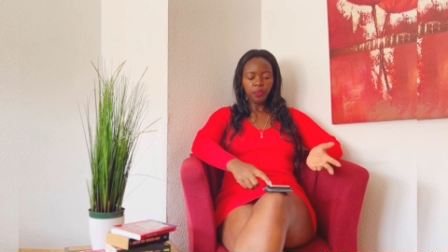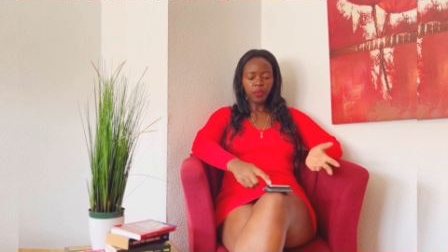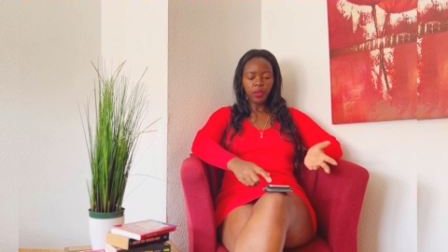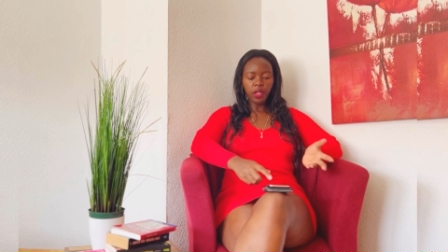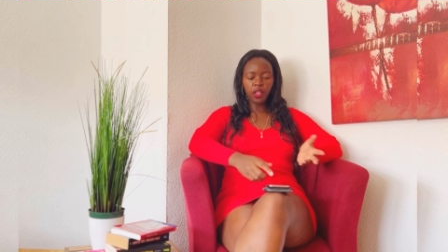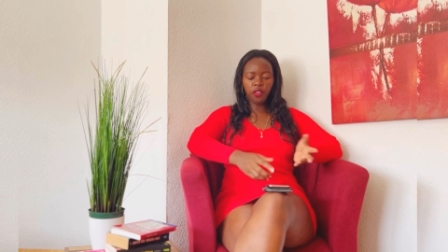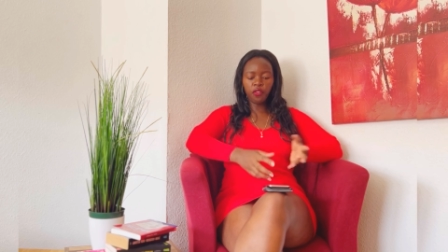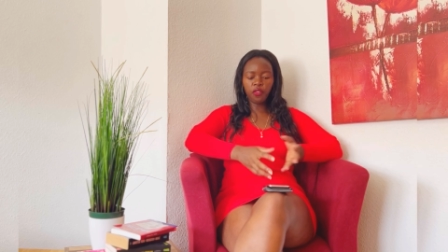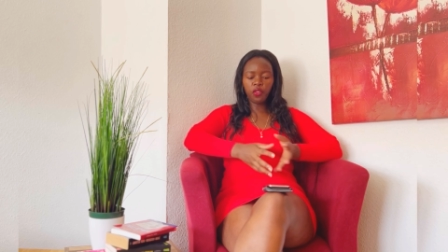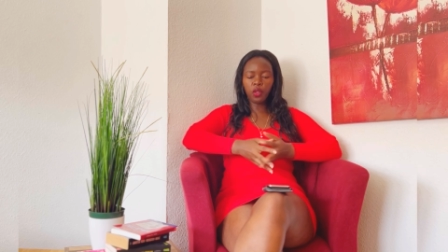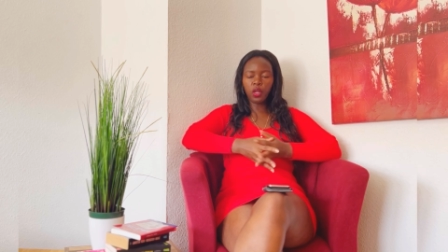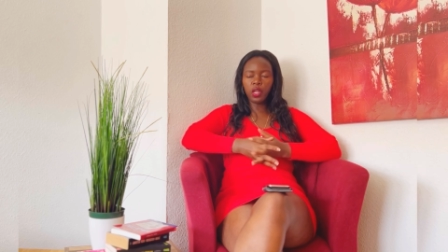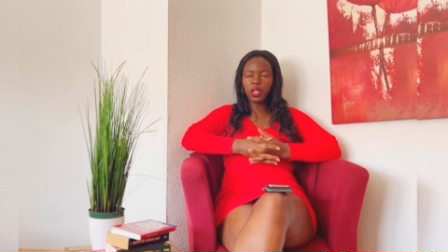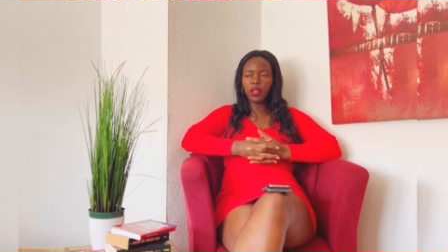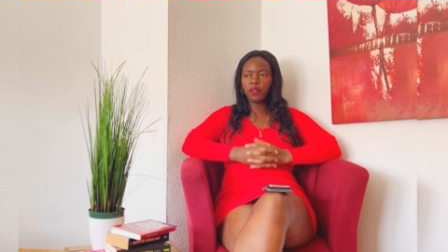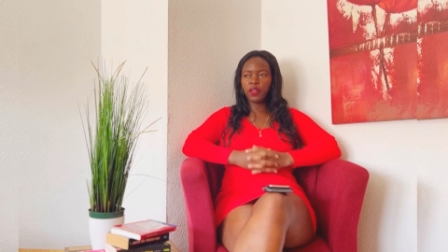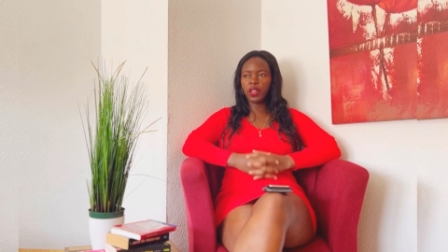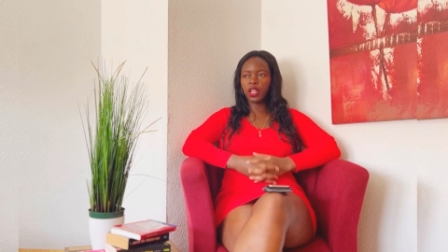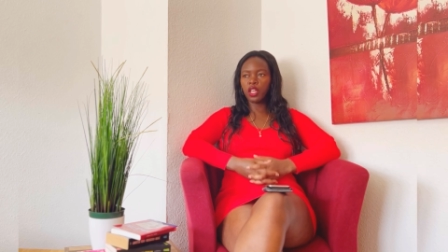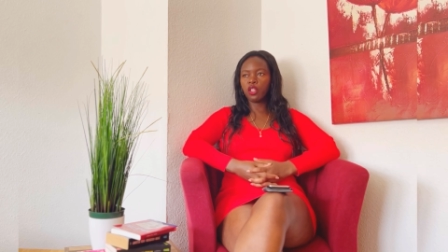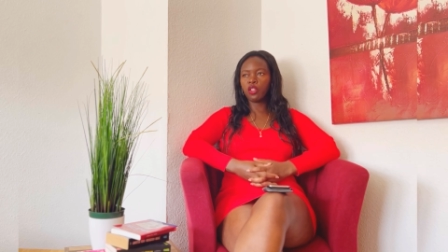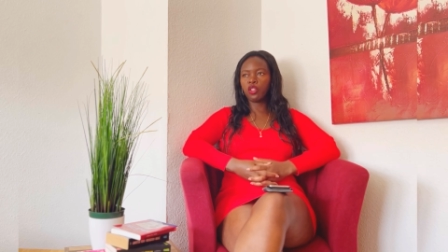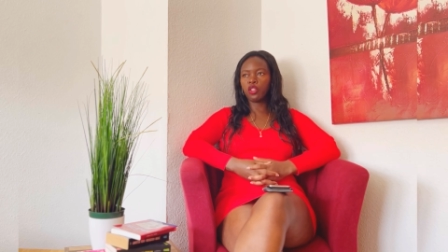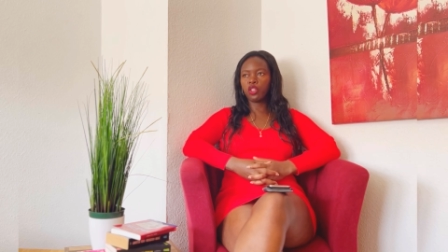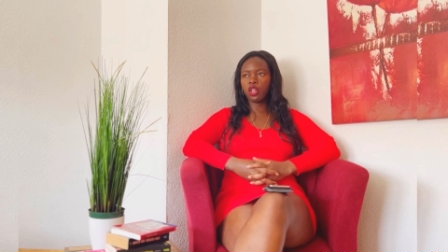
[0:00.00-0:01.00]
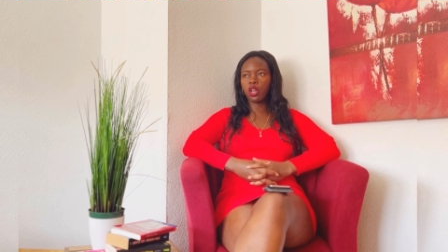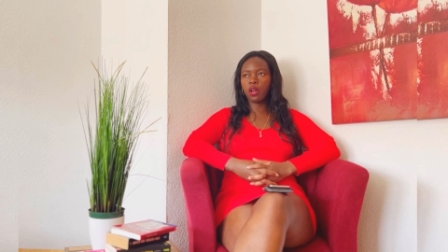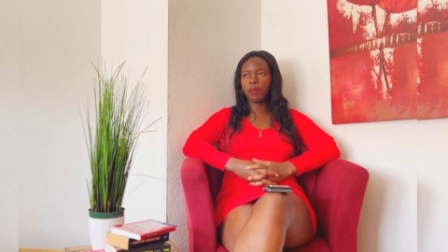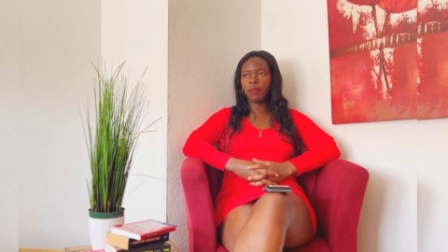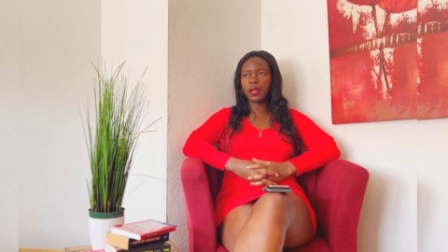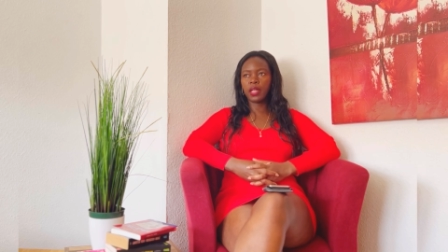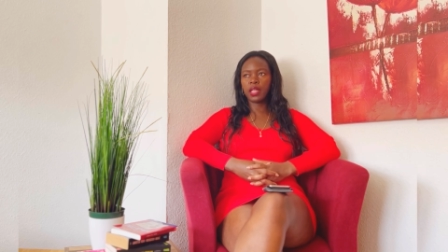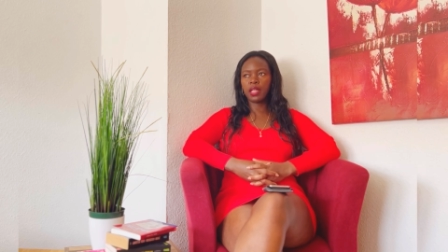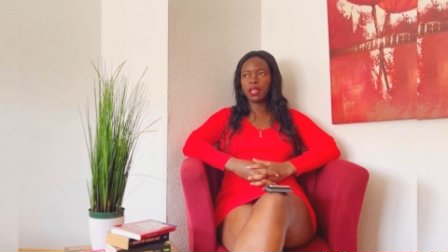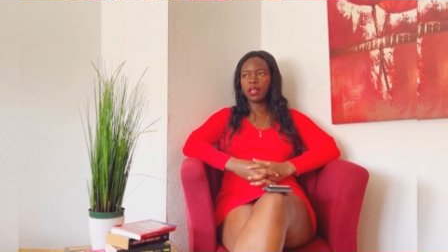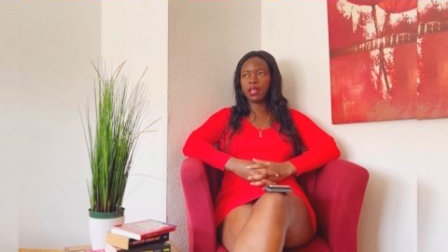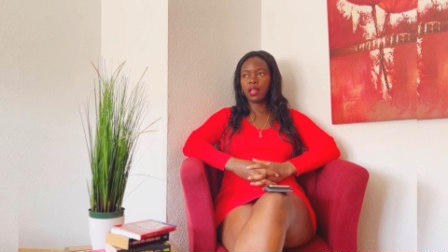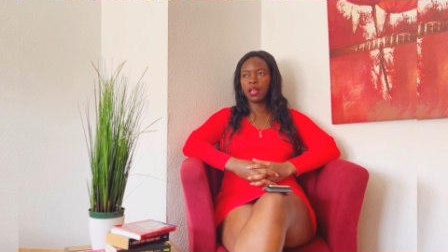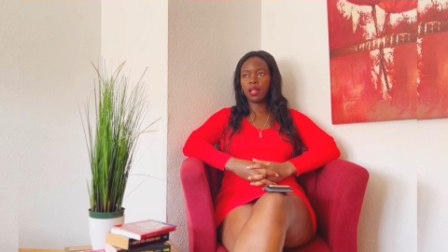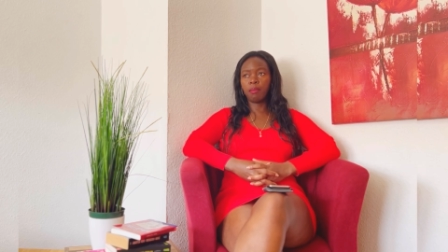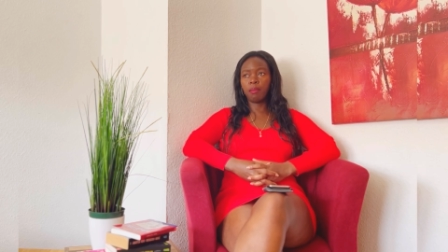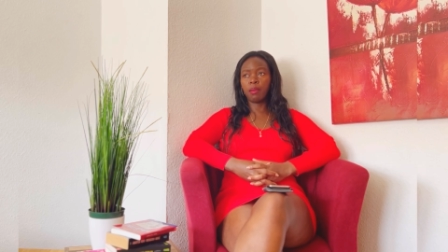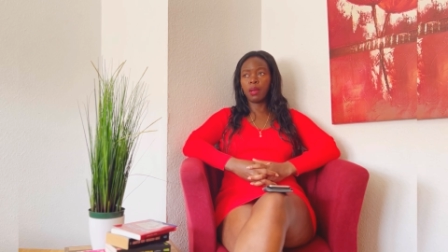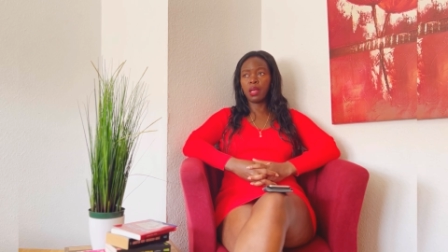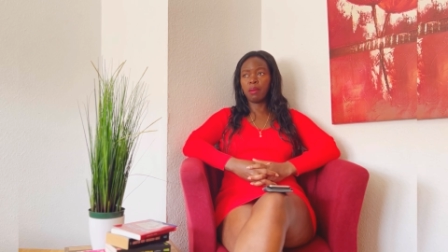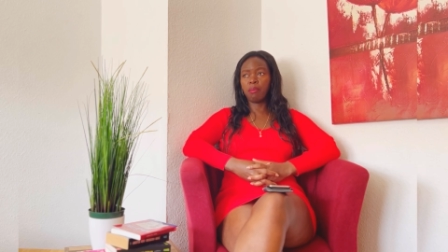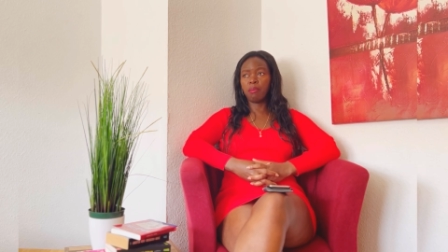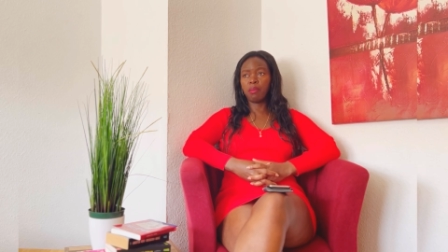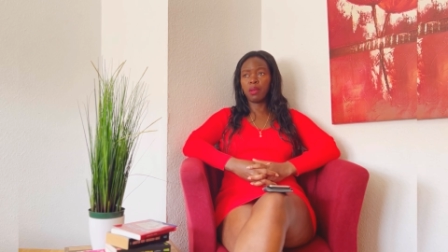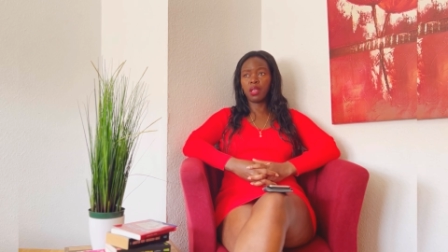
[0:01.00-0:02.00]
if you're living in Germany and
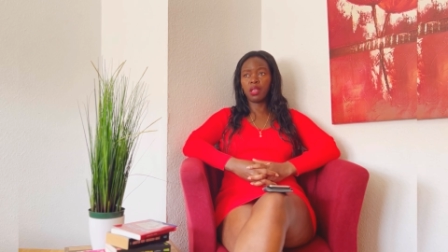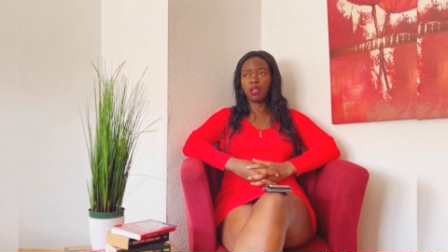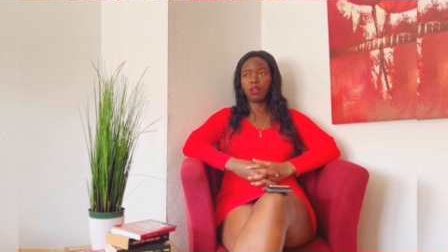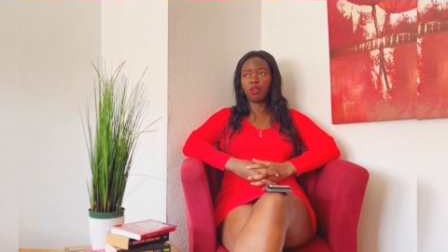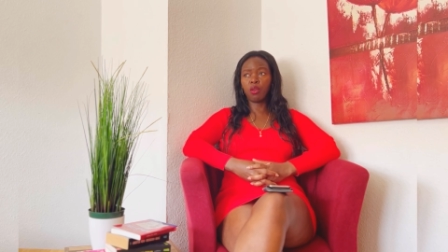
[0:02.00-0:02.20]
maybe,